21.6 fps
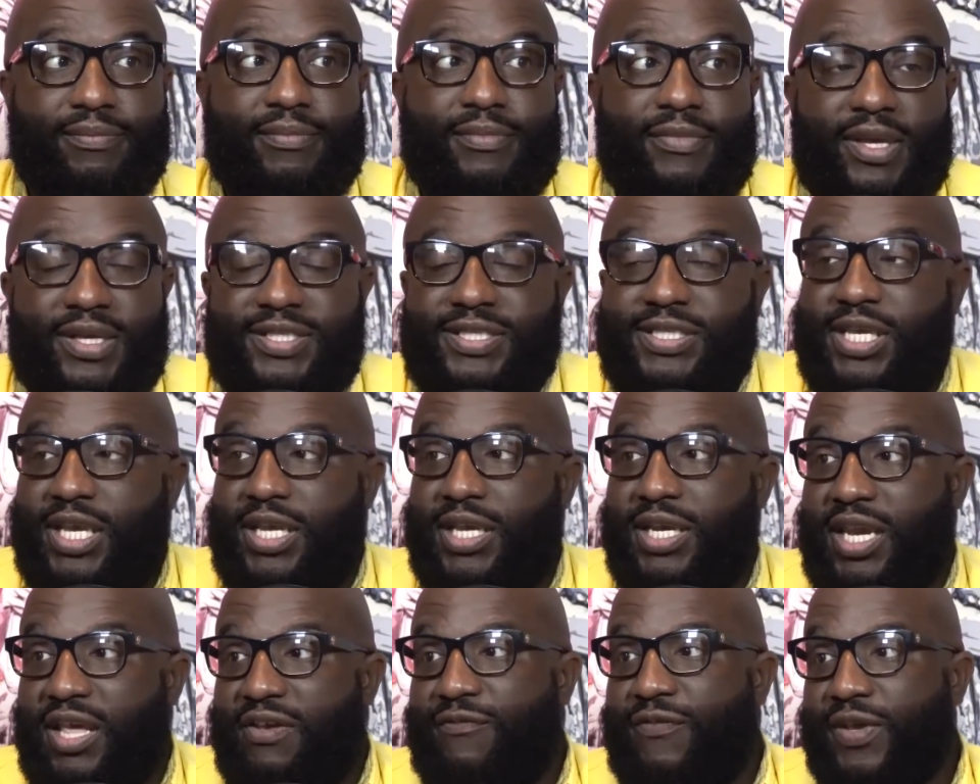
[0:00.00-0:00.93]

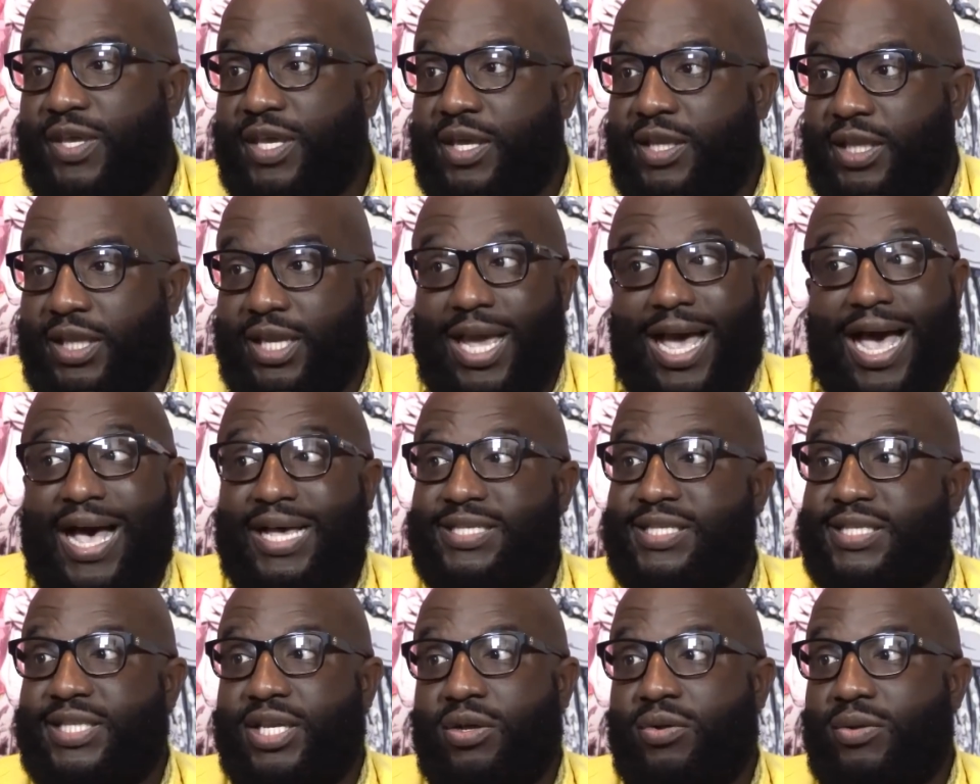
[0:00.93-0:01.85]
I
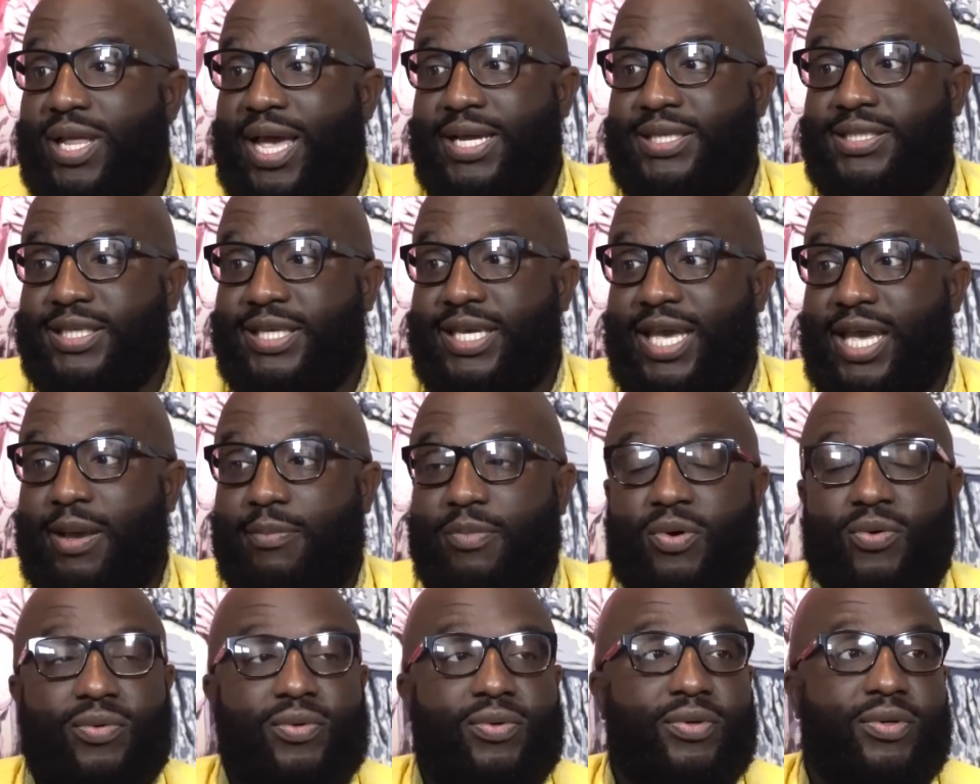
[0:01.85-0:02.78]
still like to gamble,
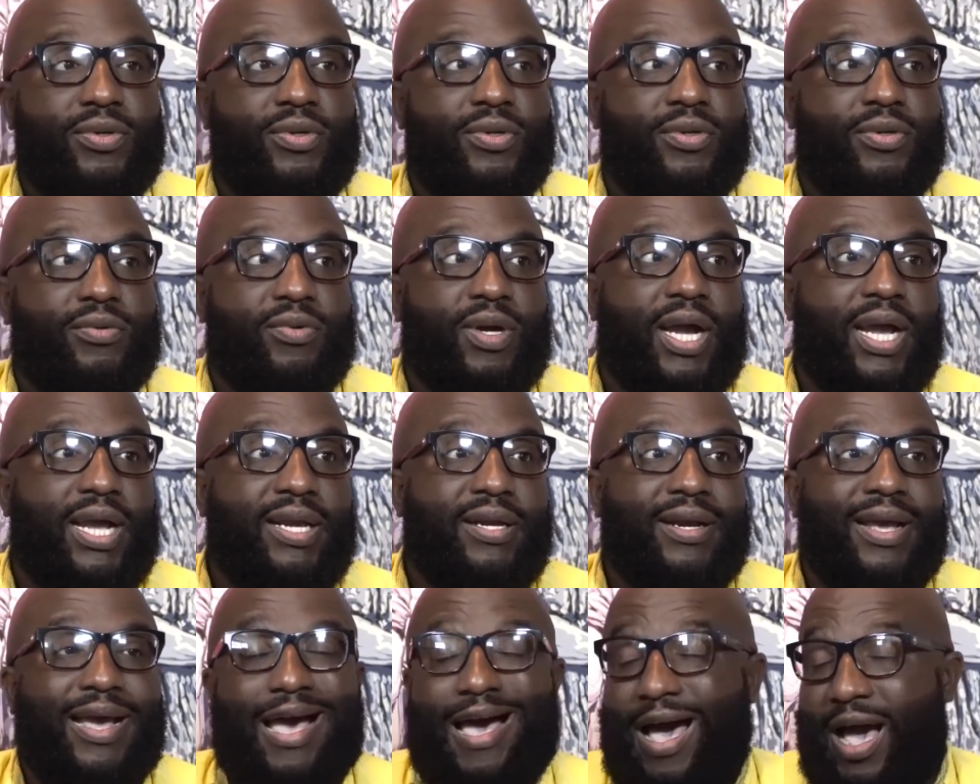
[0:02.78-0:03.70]
right?
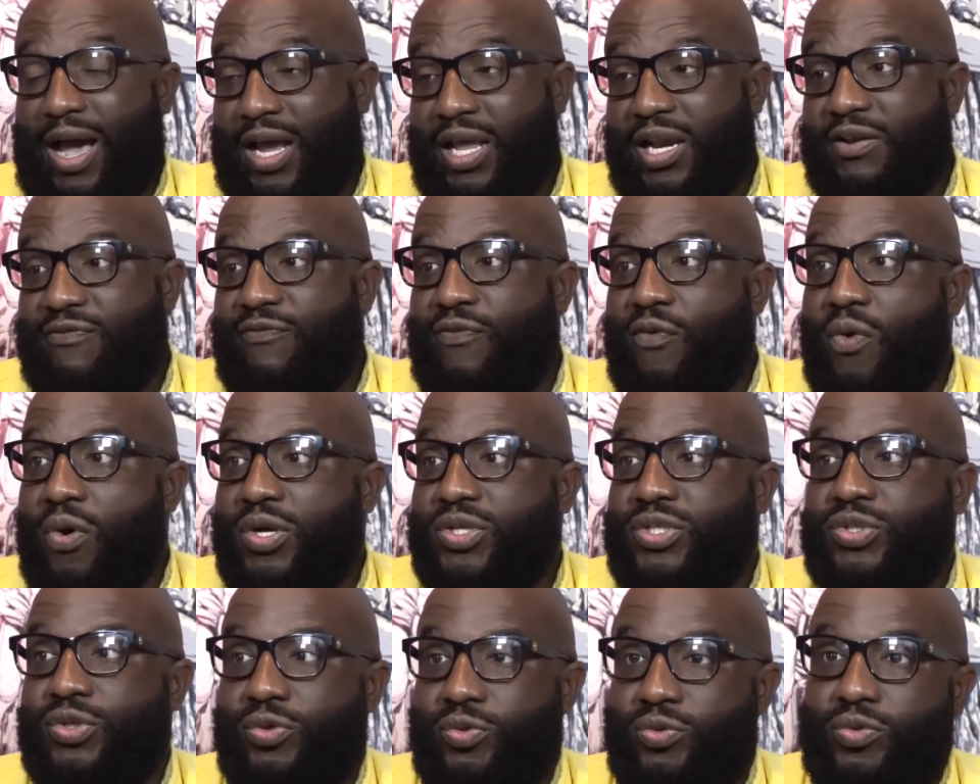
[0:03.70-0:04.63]
I can afford
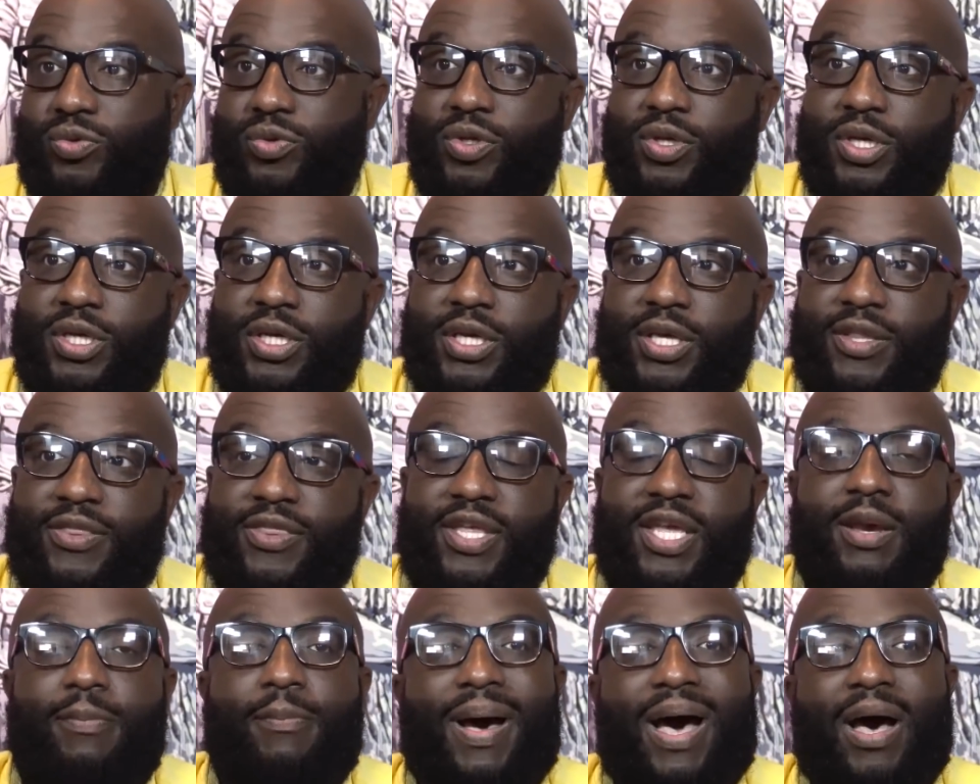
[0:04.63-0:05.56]
to. The
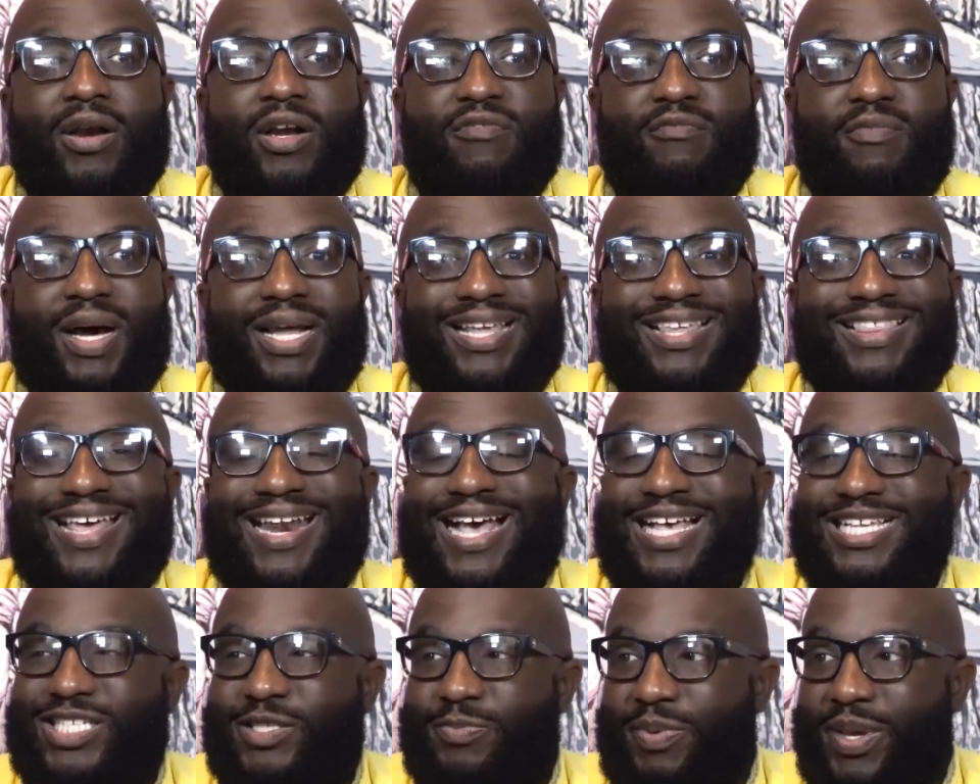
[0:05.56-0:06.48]
amount of money that I
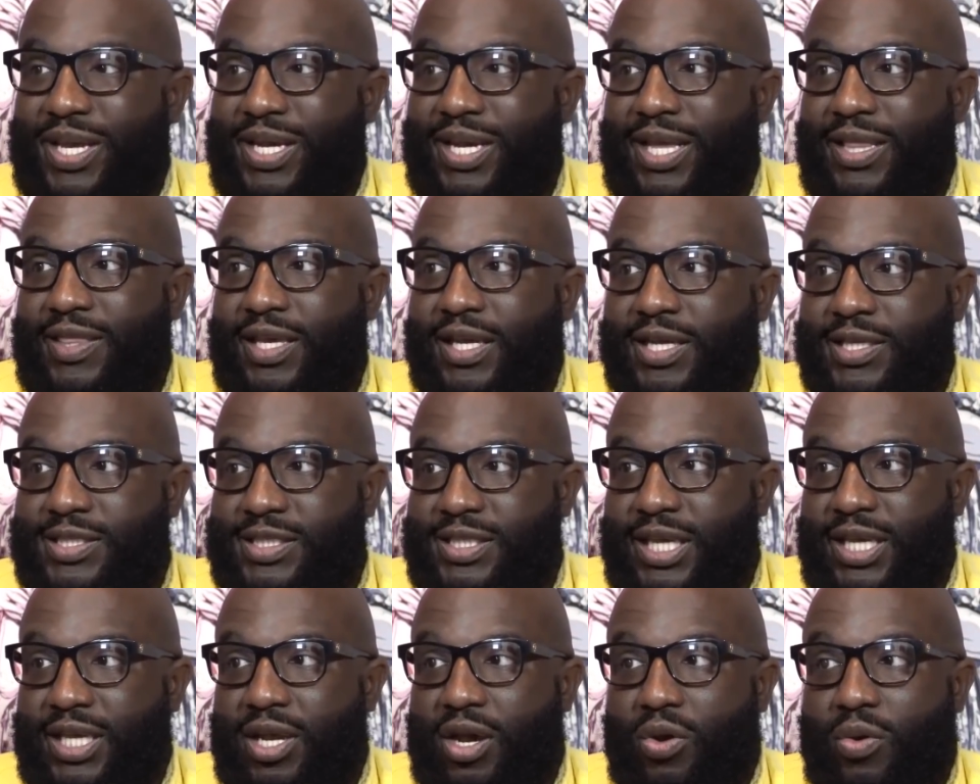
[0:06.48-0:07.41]
spend in the
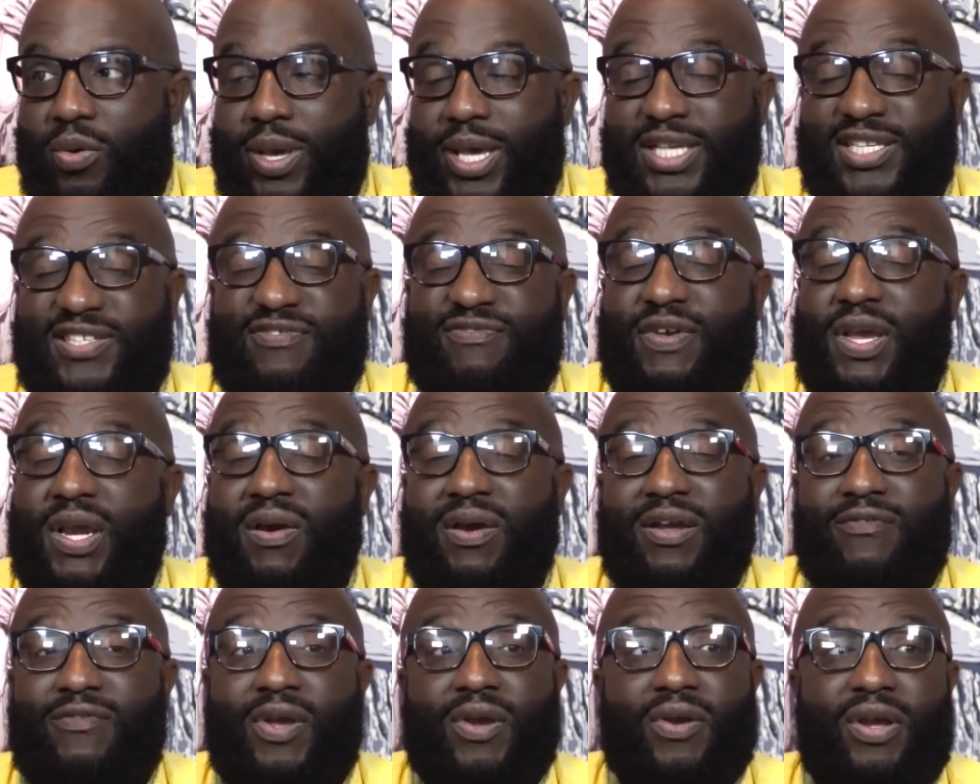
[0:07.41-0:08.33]
casino is very,
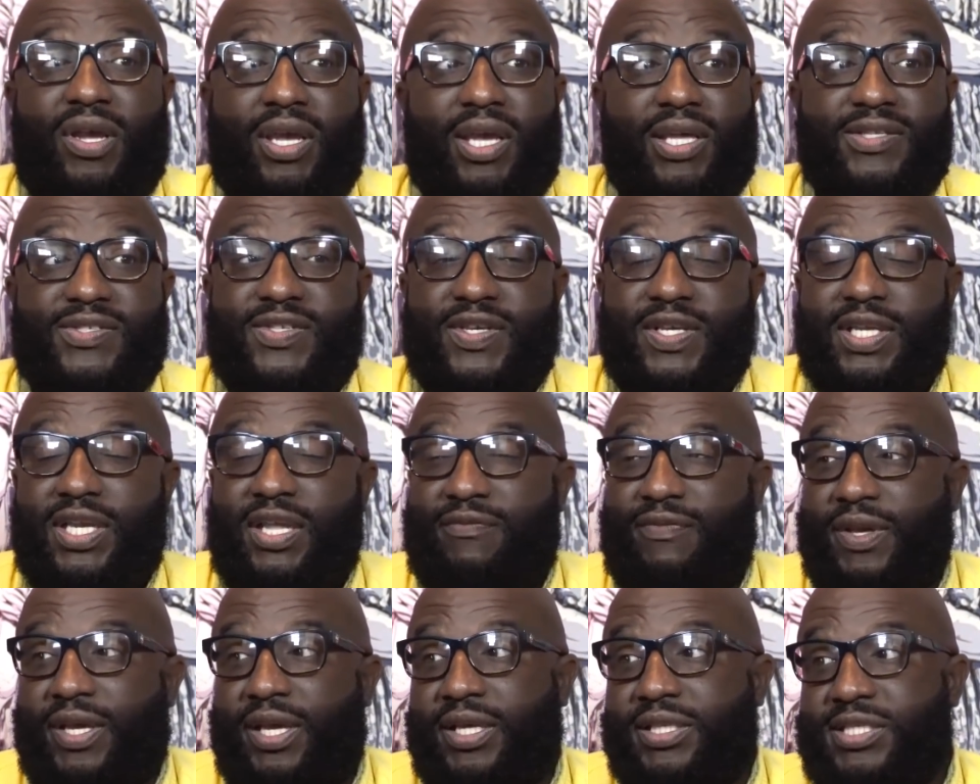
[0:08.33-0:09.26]
very
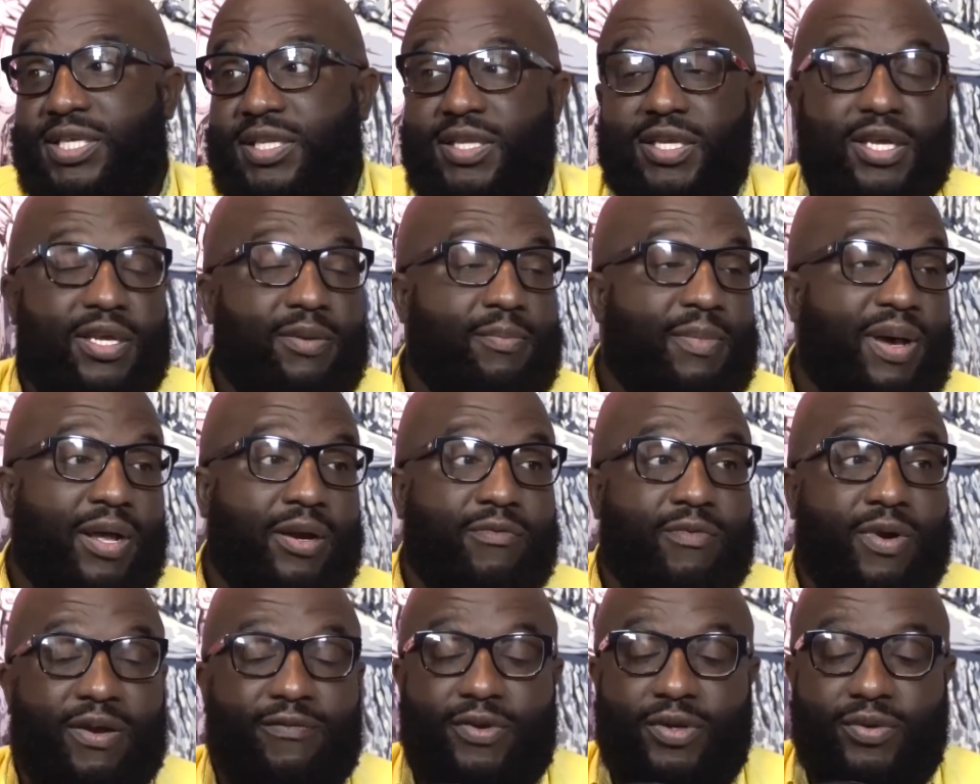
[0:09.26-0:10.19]
insignificant to the amount of
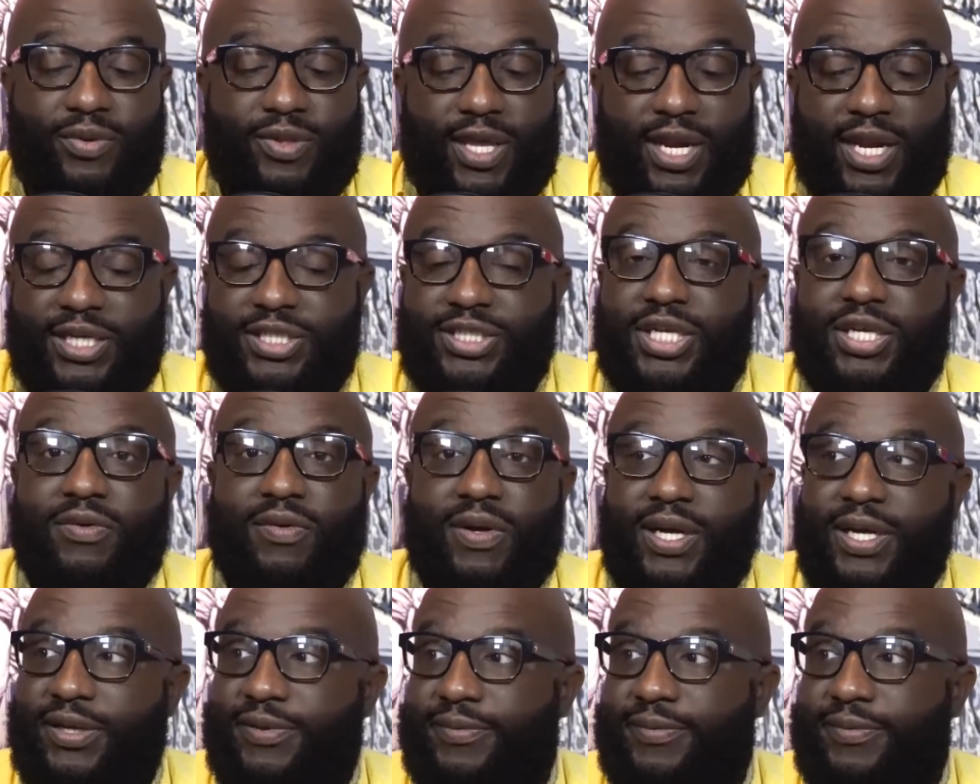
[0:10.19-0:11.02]
revenue that I generate.